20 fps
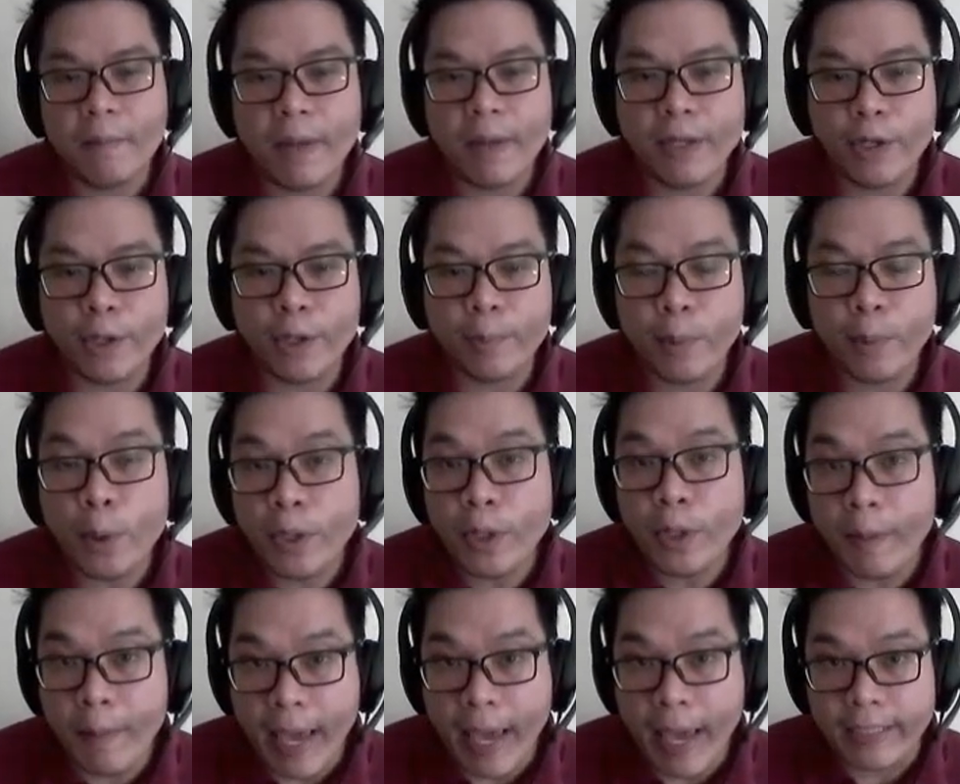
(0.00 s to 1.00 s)
your
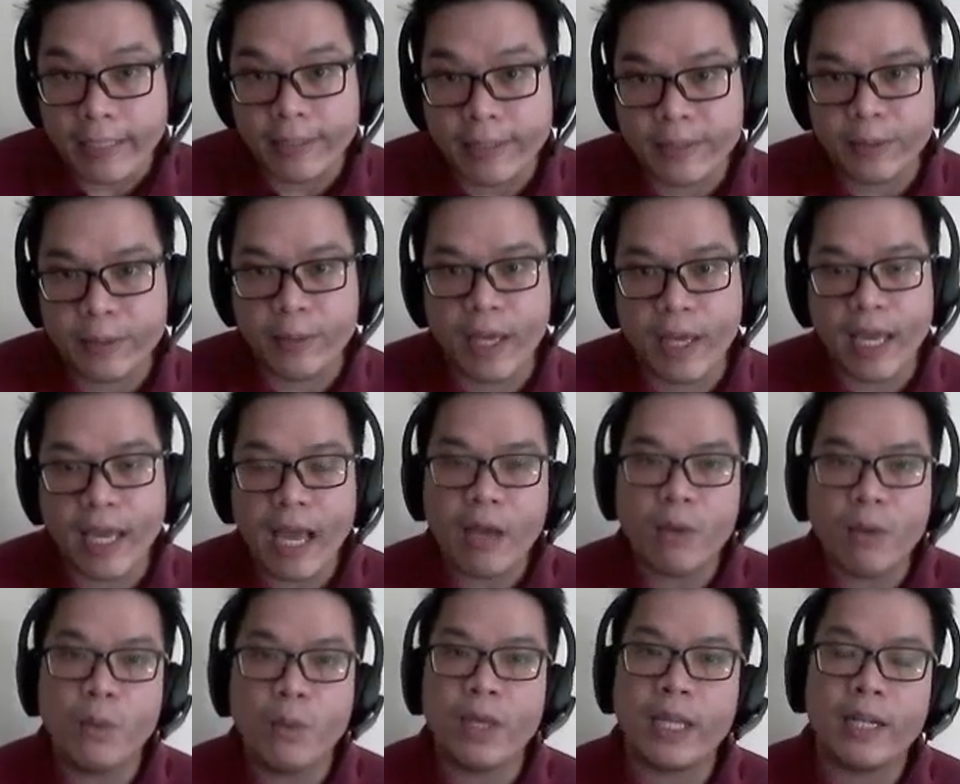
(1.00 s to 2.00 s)
program head. Okay,
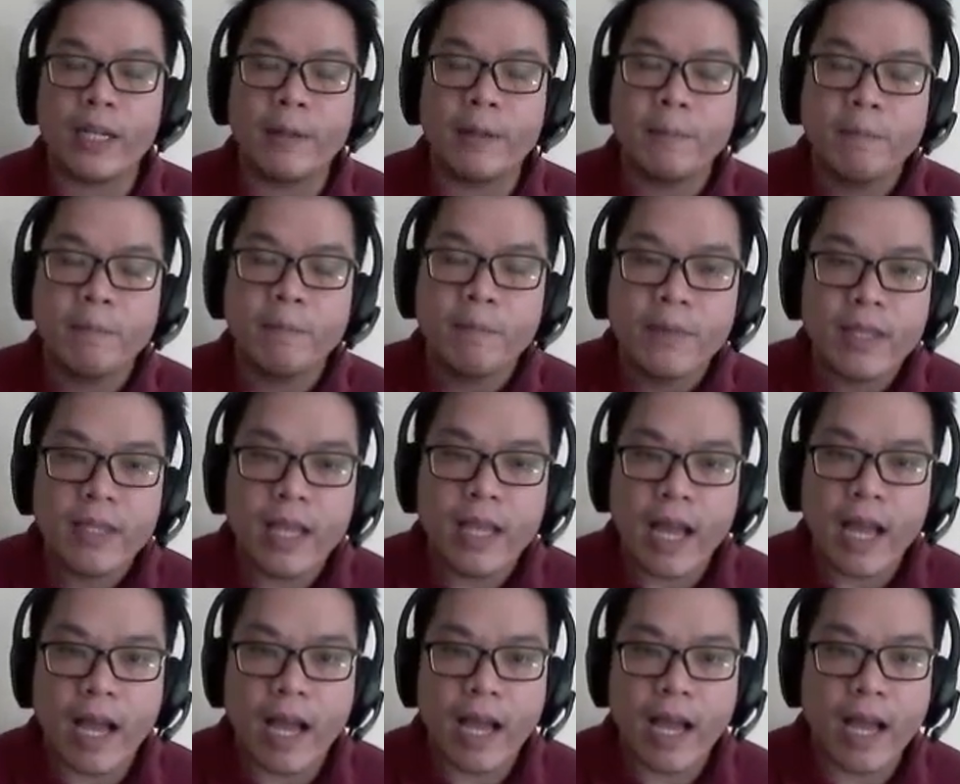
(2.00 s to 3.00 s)
I will
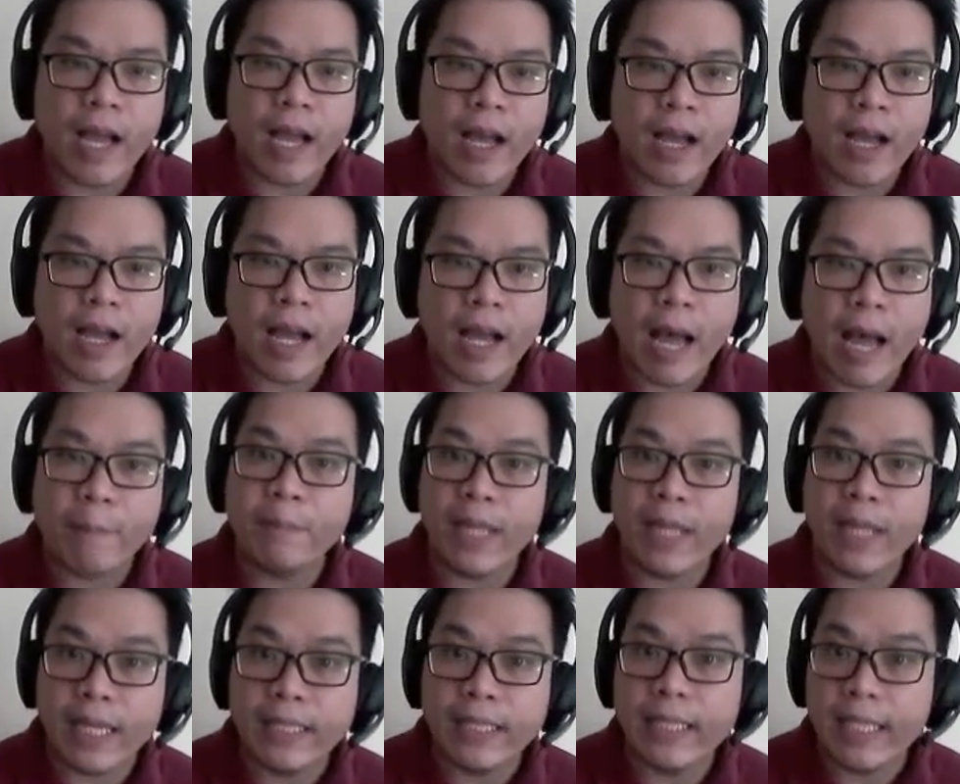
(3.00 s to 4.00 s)

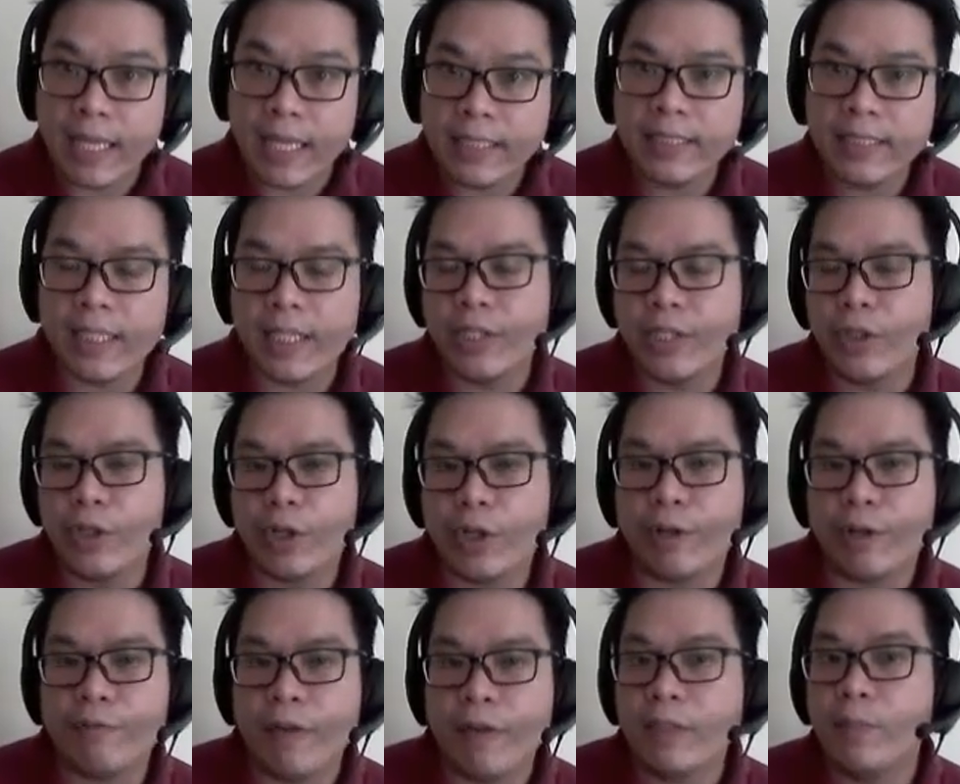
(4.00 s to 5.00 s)
update this in
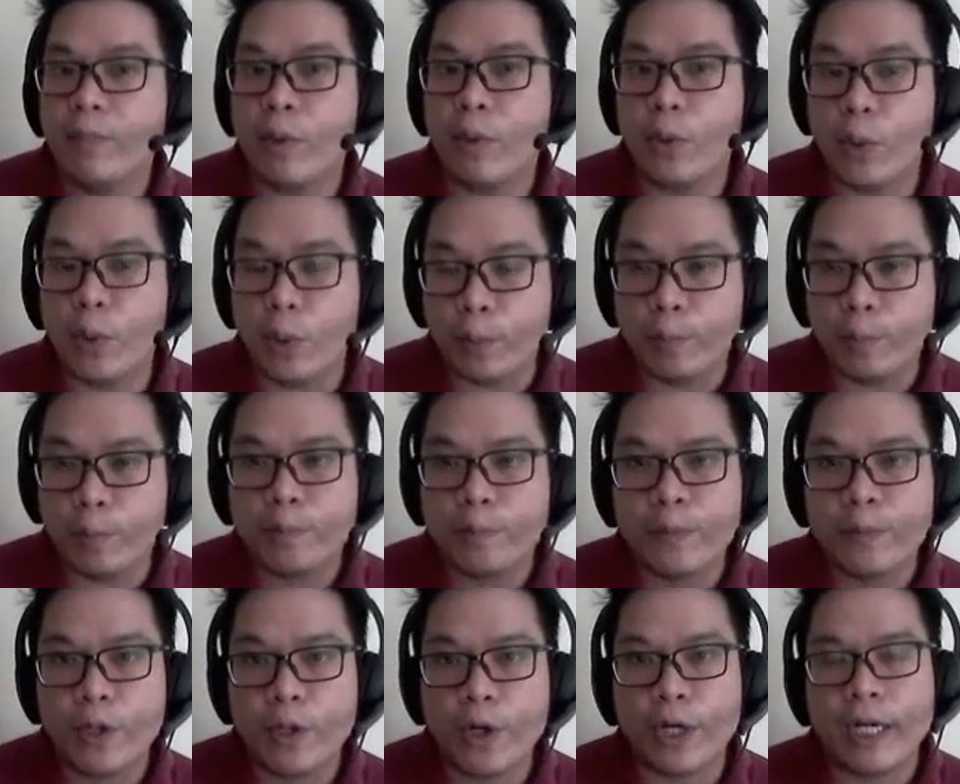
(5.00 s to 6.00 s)
your Facebook group
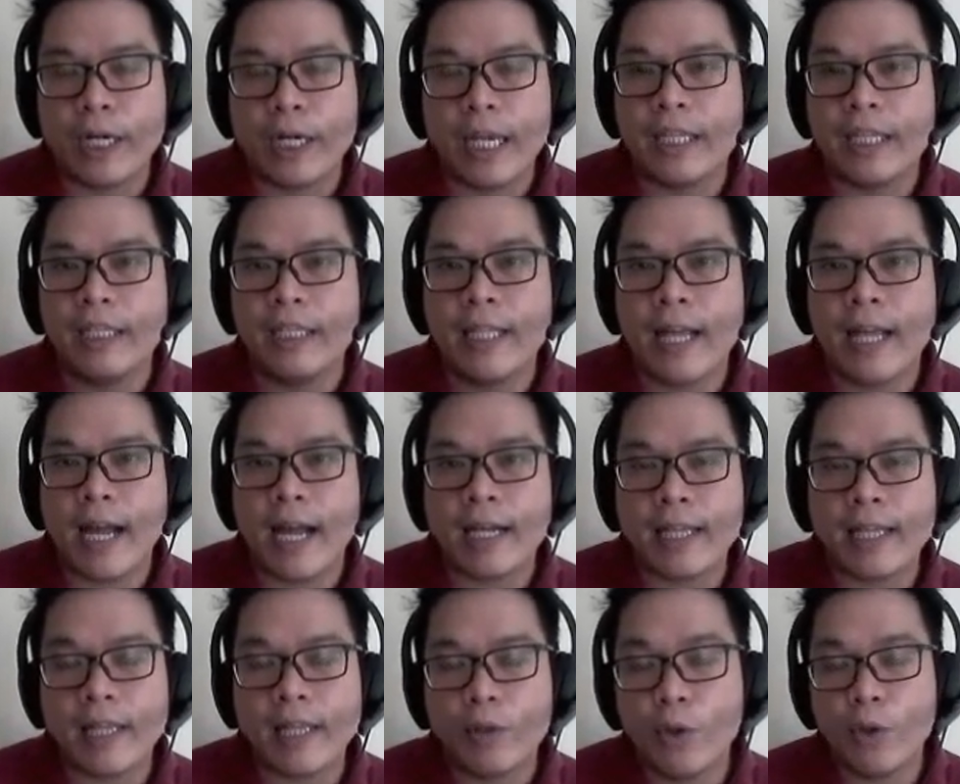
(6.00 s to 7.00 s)
or in the
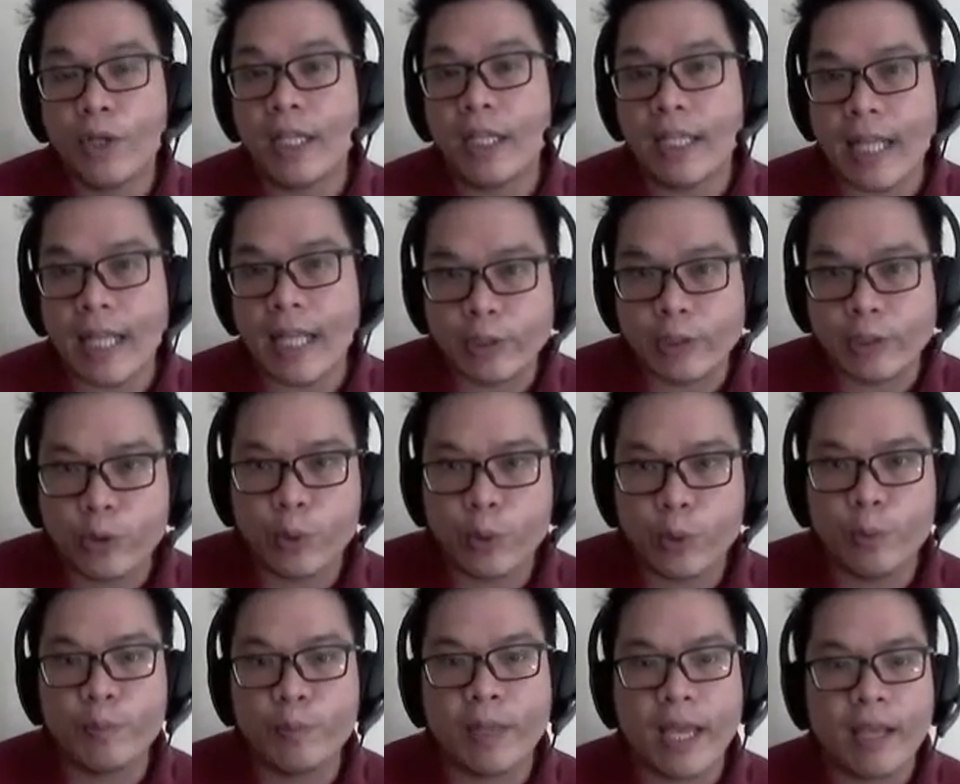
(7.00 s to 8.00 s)
Google
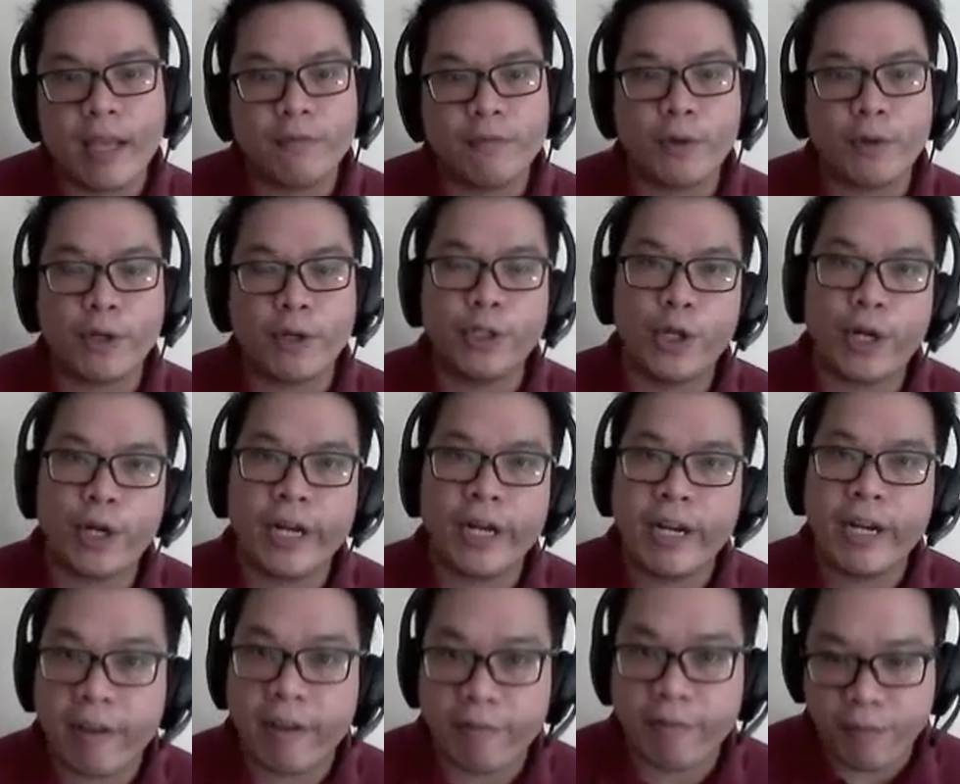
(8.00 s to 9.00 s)
Classroom for your
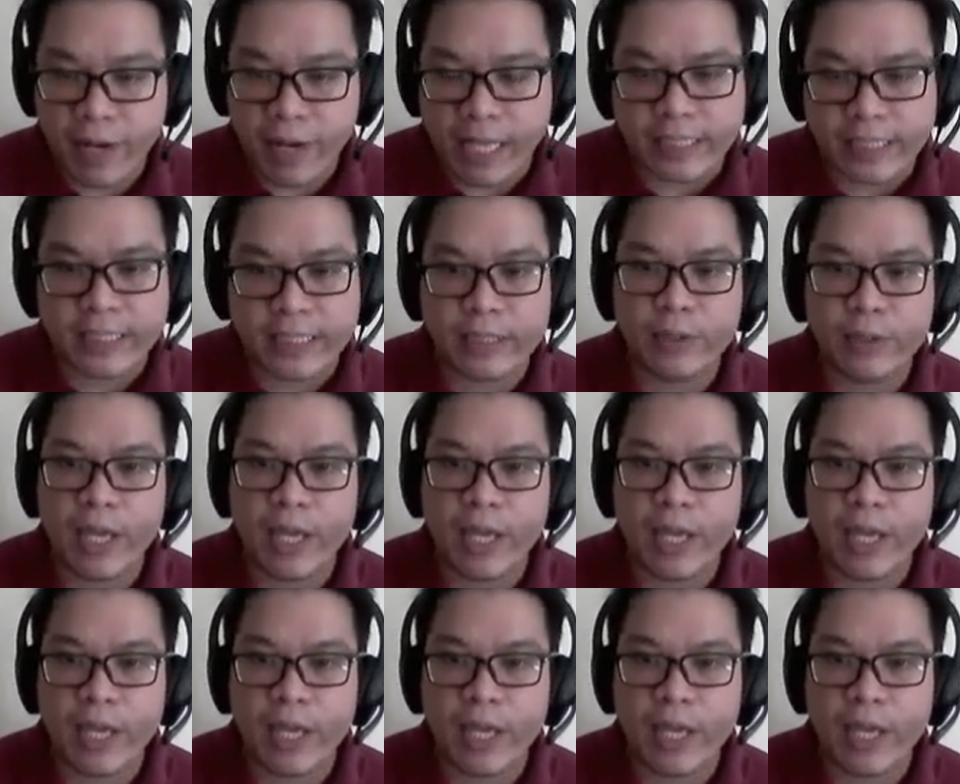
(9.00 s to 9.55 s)
reference.